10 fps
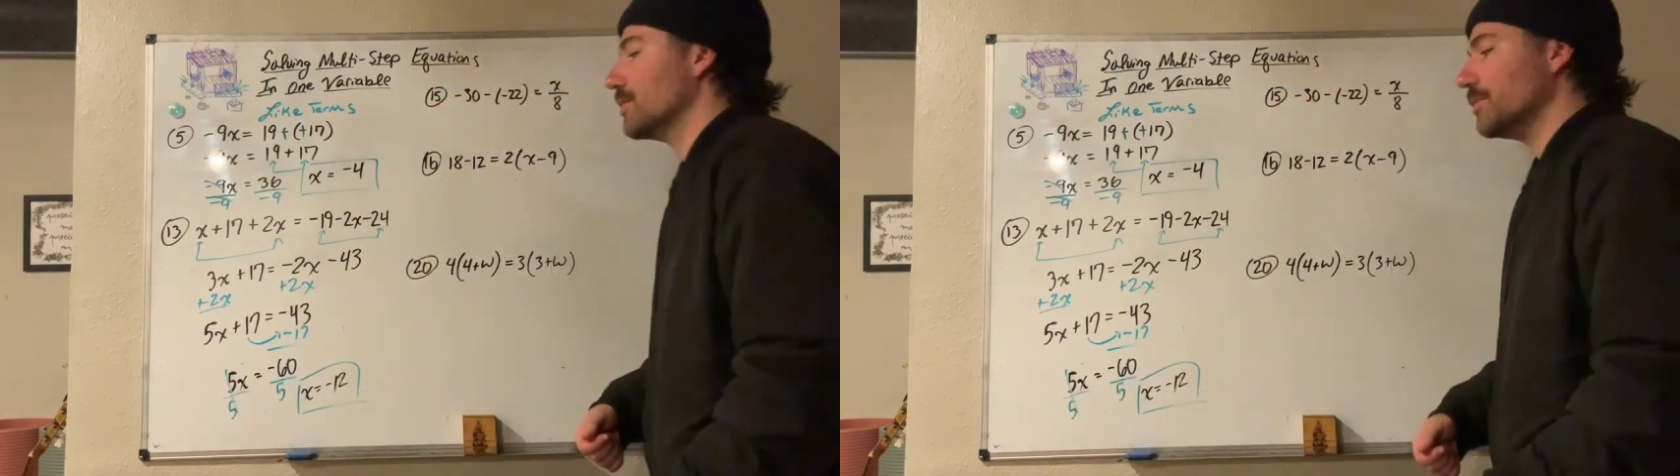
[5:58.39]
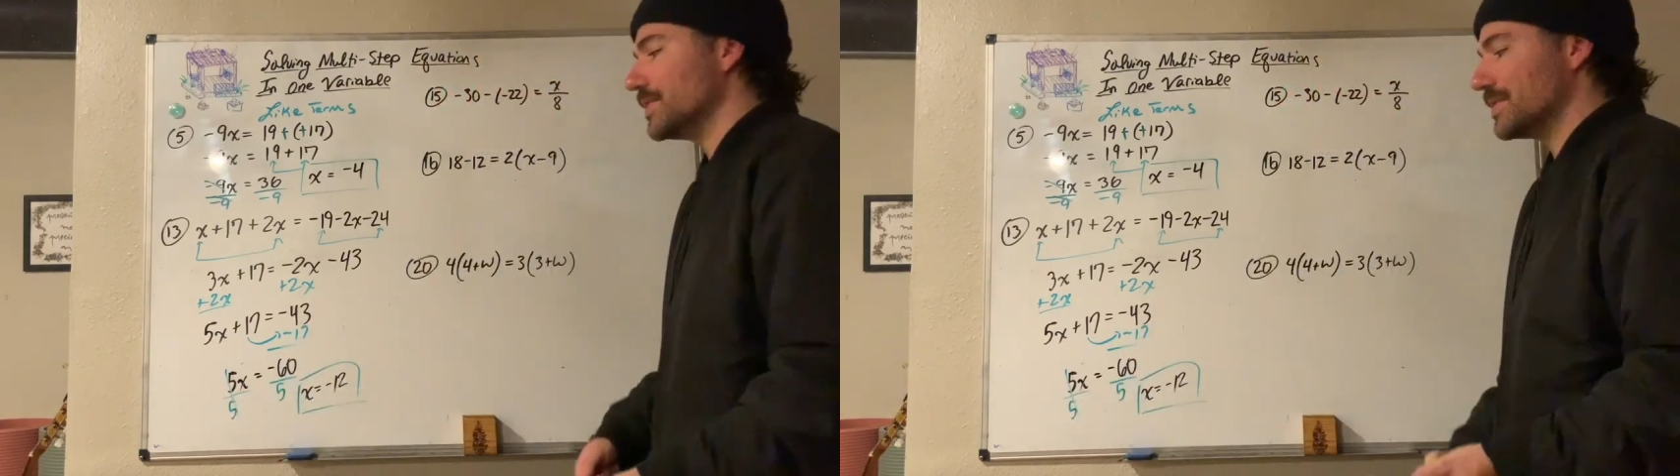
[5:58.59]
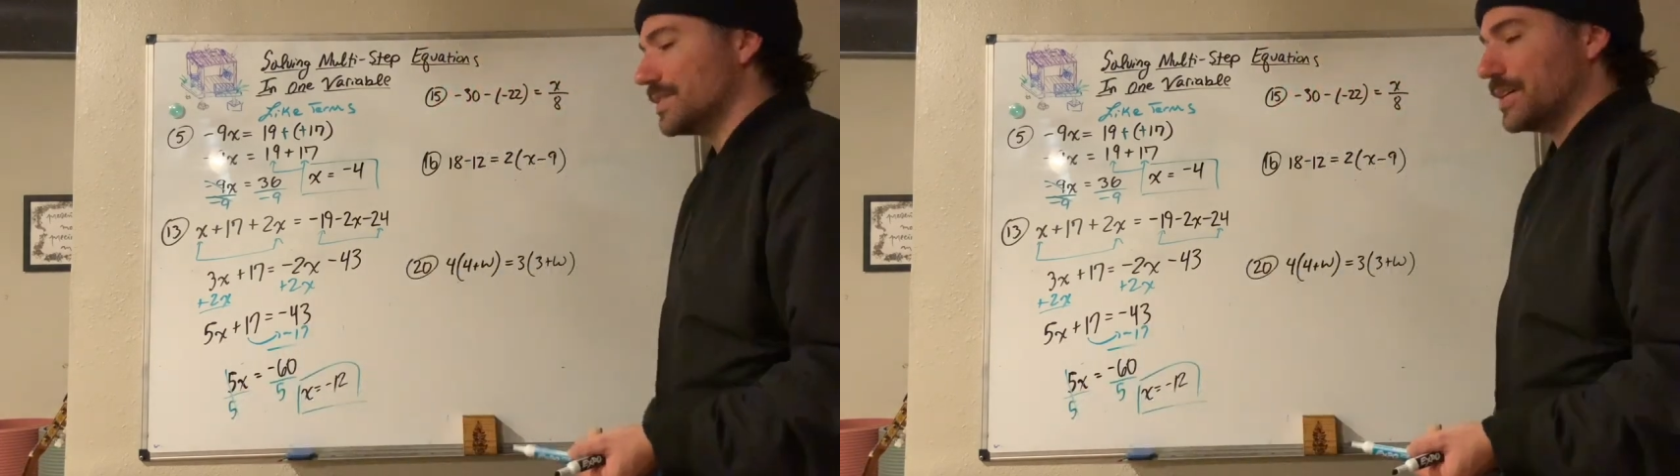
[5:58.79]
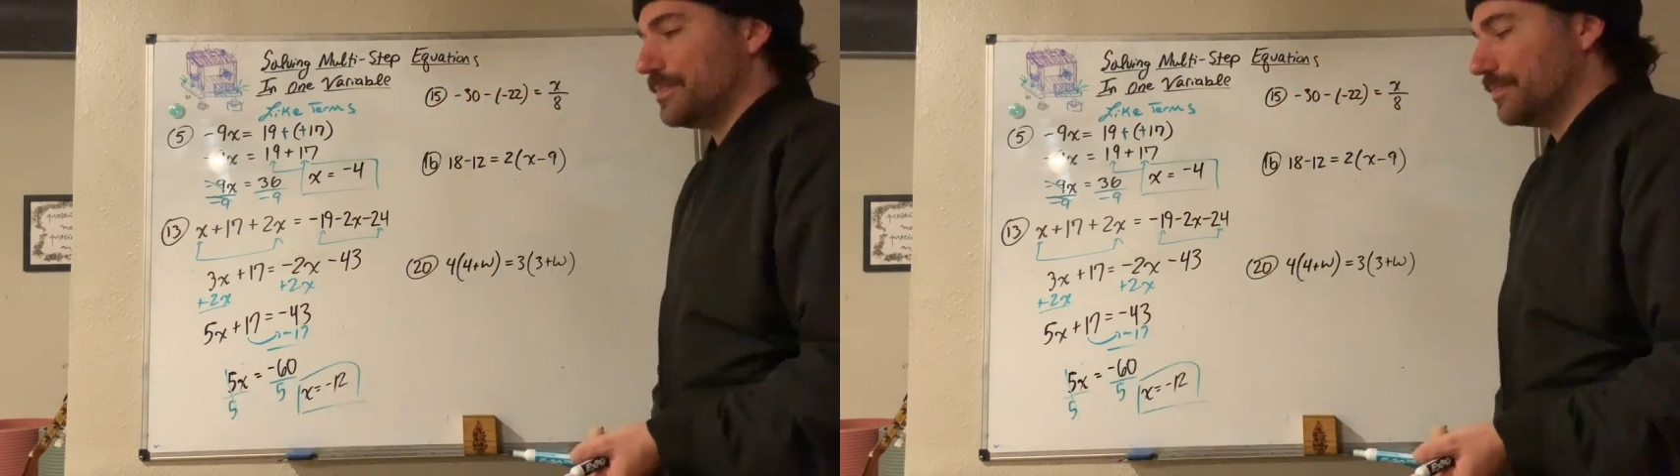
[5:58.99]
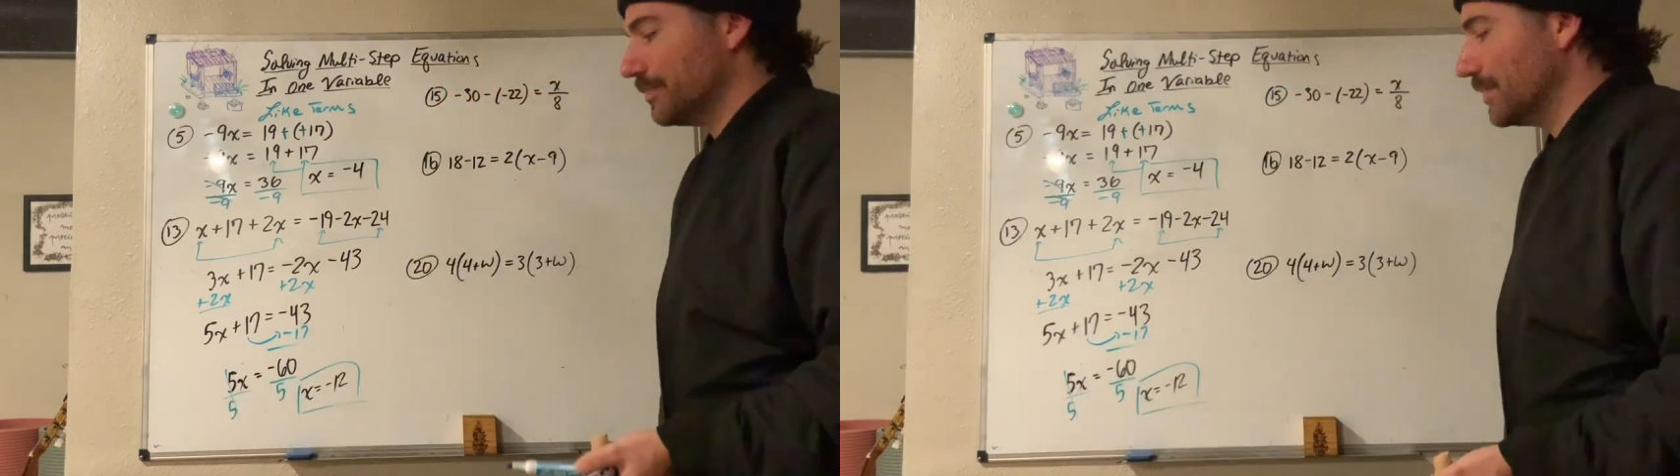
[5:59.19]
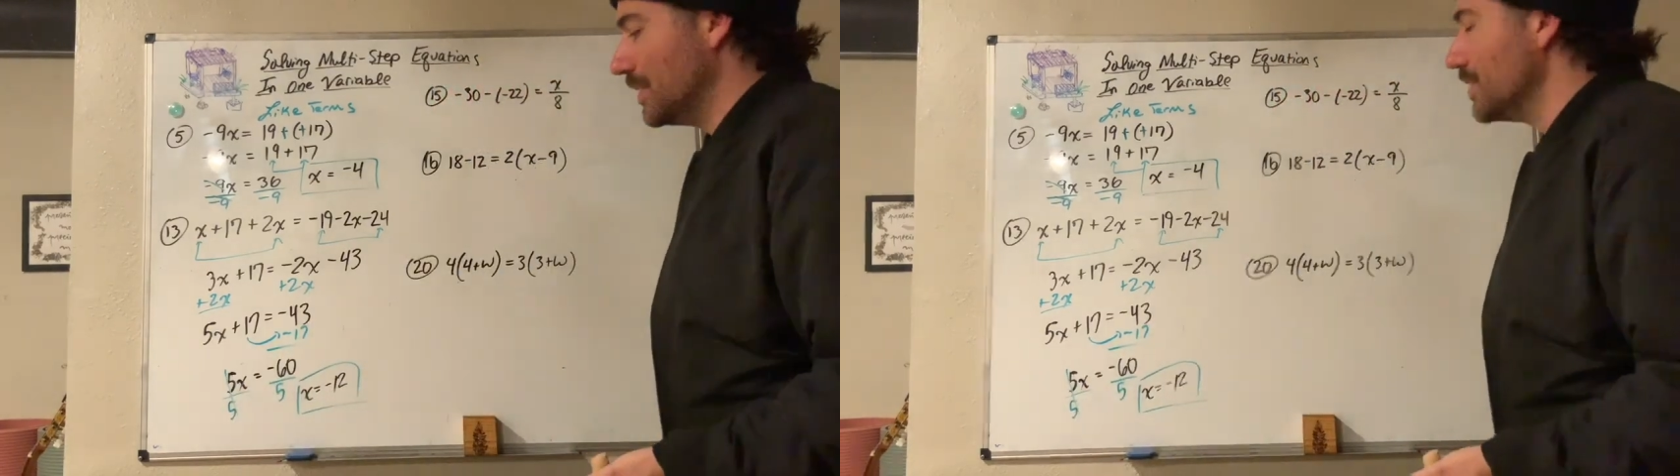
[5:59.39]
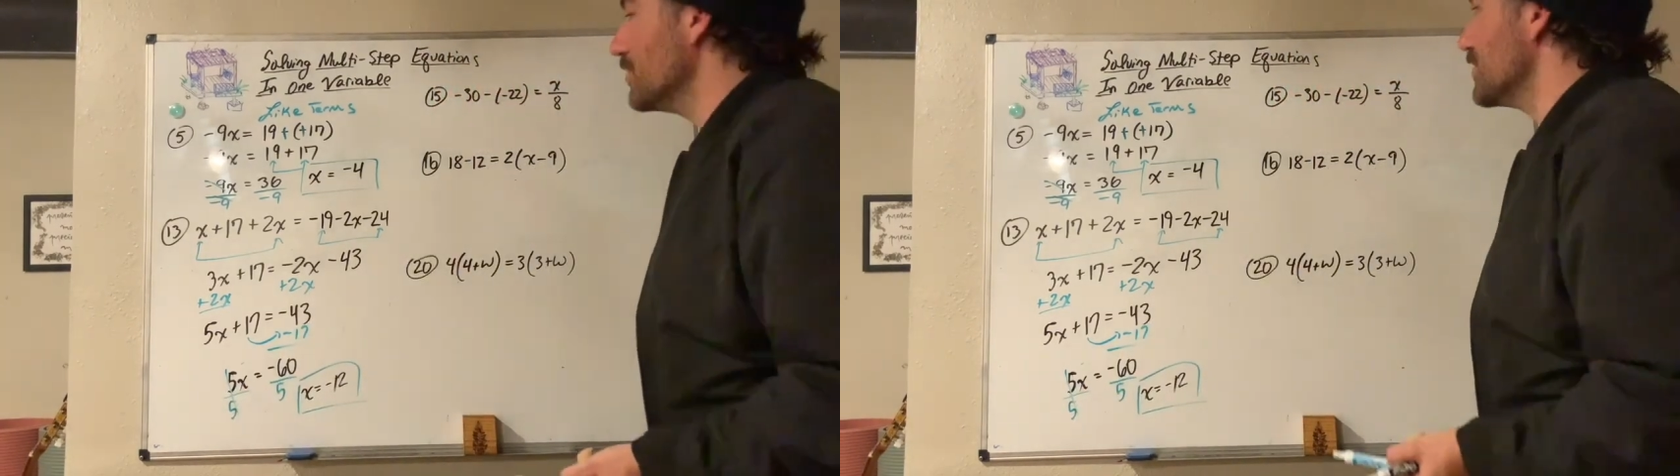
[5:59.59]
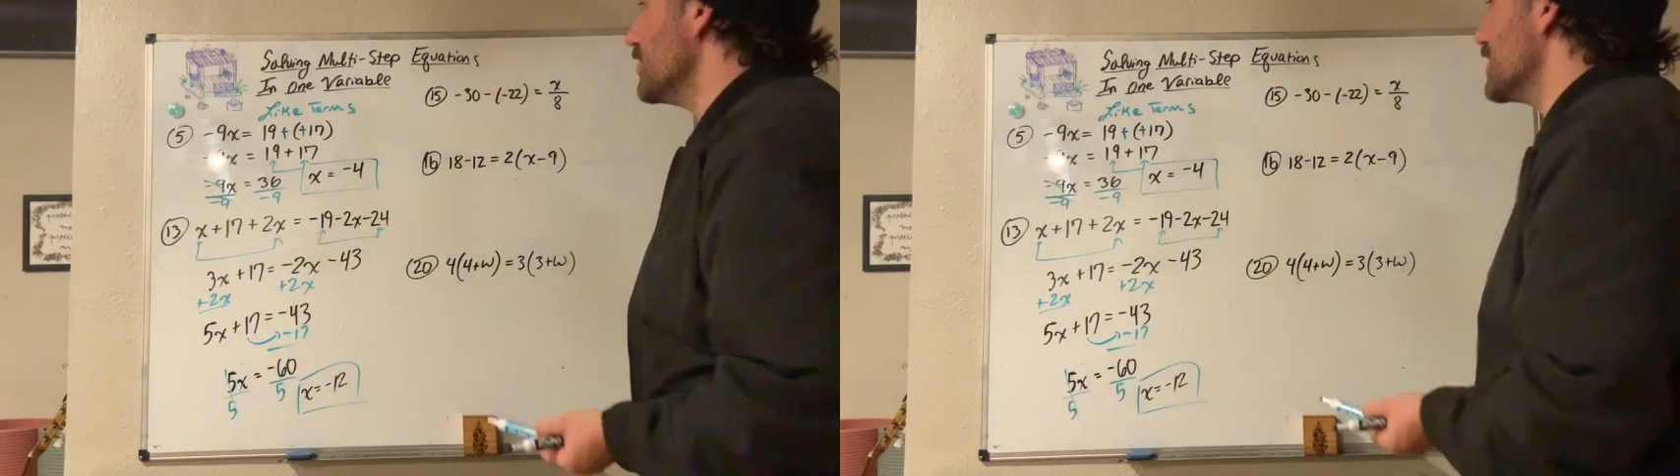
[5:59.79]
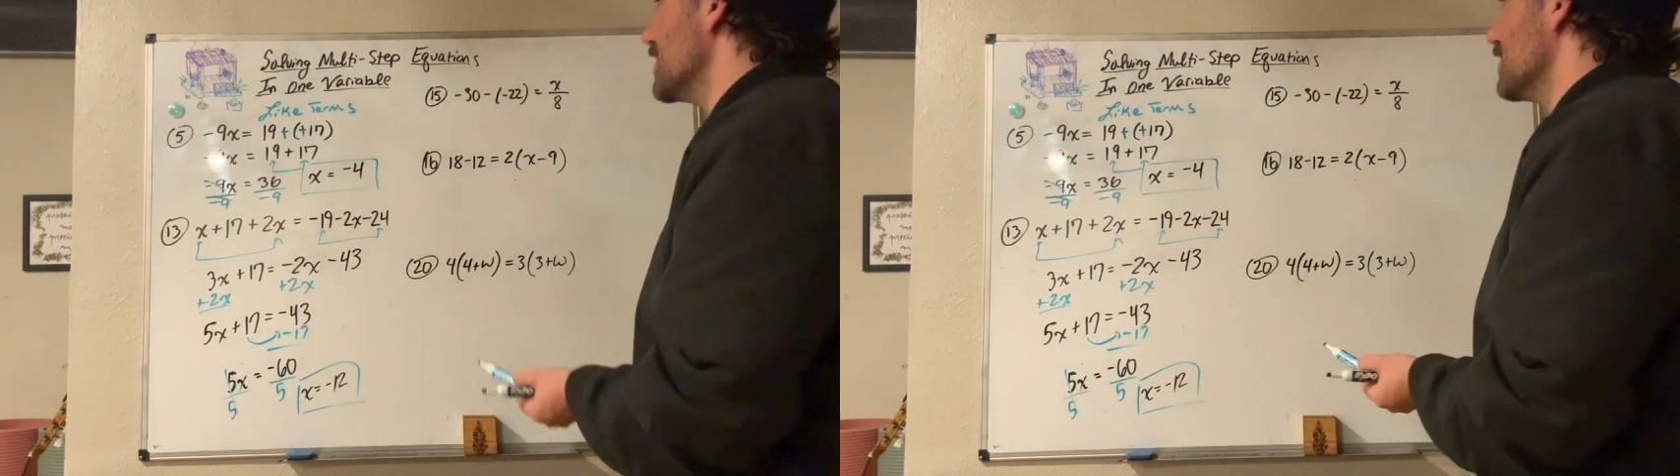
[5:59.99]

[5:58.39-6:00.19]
one side equal to a single